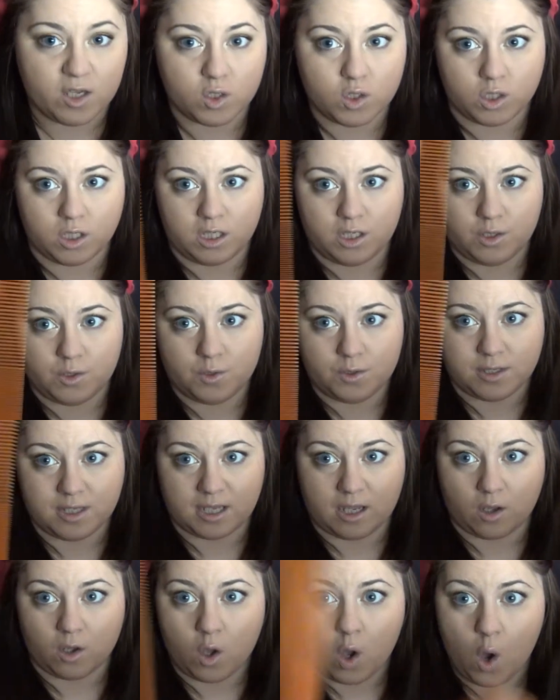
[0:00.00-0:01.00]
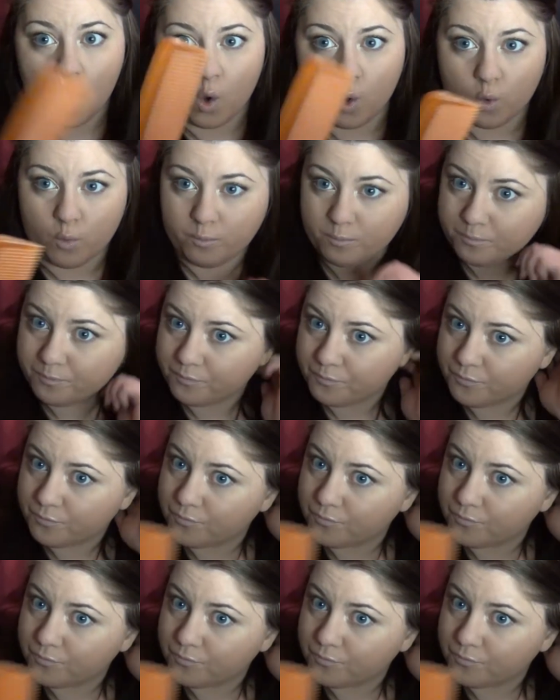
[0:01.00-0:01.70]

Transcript: usually use like a comb,